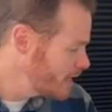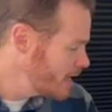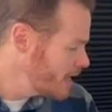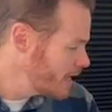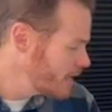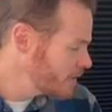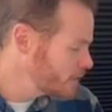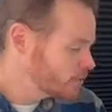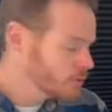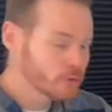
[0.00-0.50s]

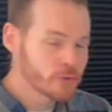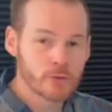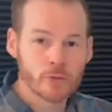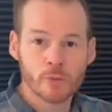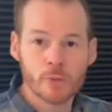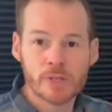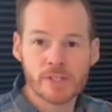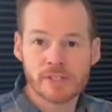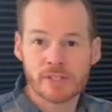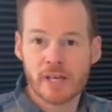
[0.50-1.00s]
and go through
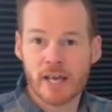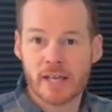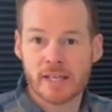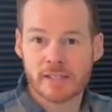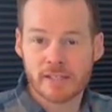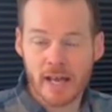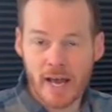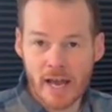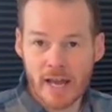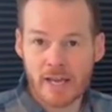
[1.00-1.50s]
what size
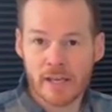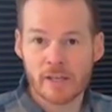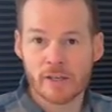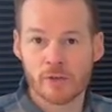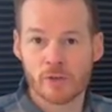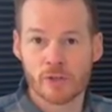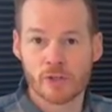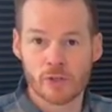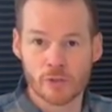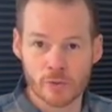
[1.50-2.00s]
I
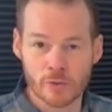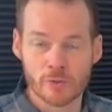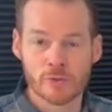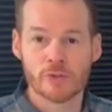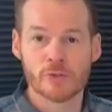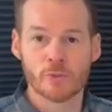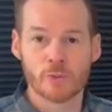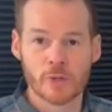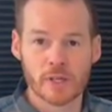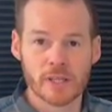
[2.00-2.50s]

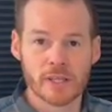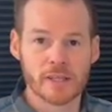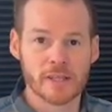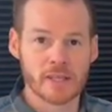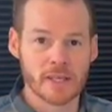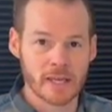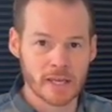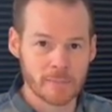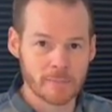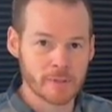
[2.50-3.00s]
use with
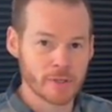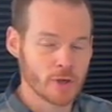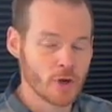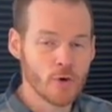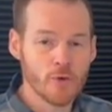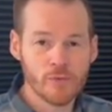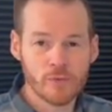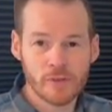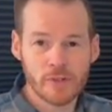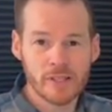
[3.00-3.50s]
them, and
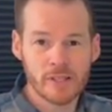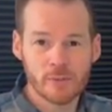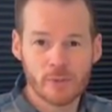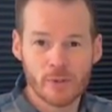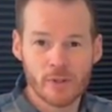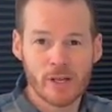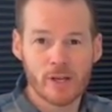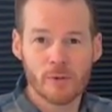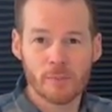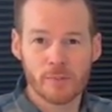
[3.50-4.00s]
hopefully it
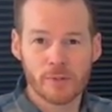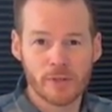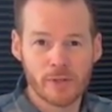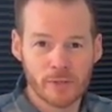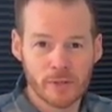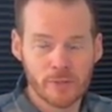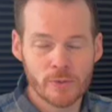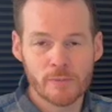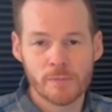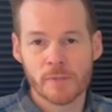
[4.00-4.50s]
will help
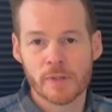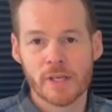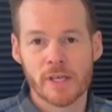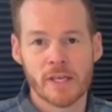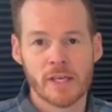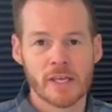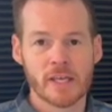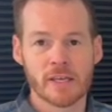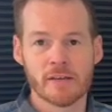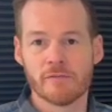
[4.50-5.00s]
you
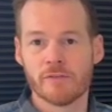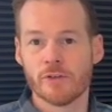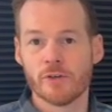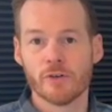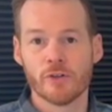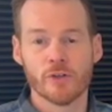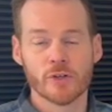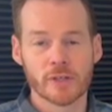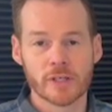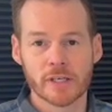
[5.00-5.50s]
if you're
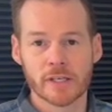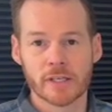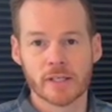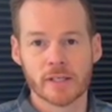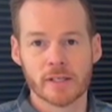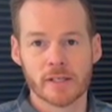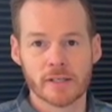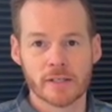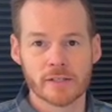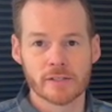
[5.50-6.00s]
looking
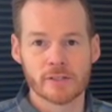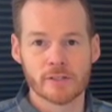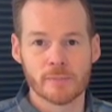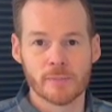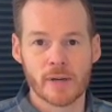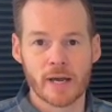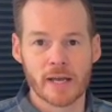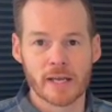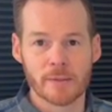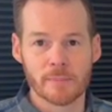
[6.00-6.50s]
to
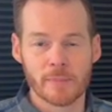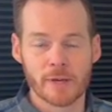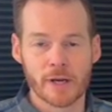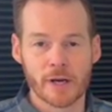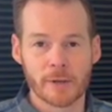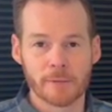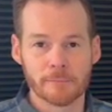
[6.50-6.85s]
buy a pair.